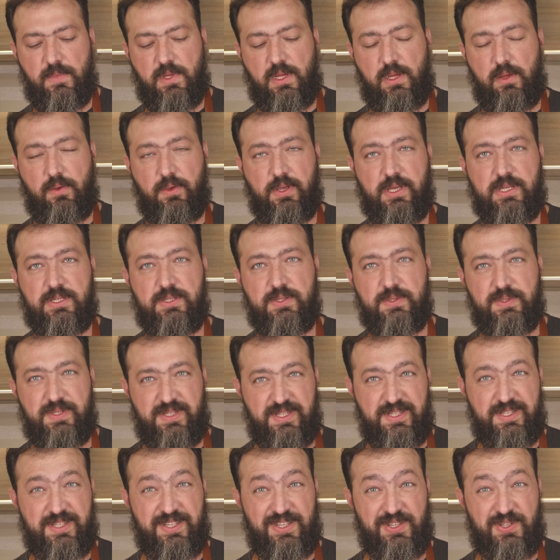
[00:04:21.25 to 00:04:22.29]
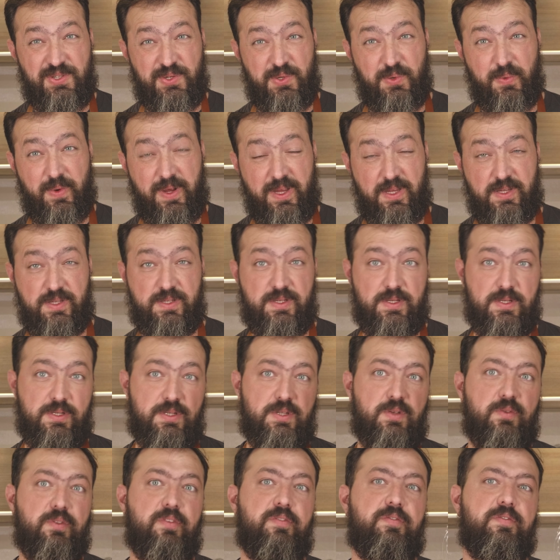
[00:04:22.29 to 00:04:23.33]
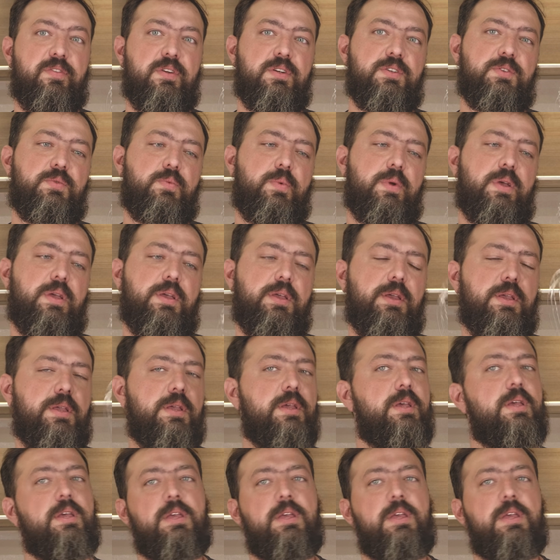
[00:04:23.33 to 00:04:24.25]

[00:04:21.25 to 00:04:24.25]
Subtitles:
you can do this in 2 ways. So the first way,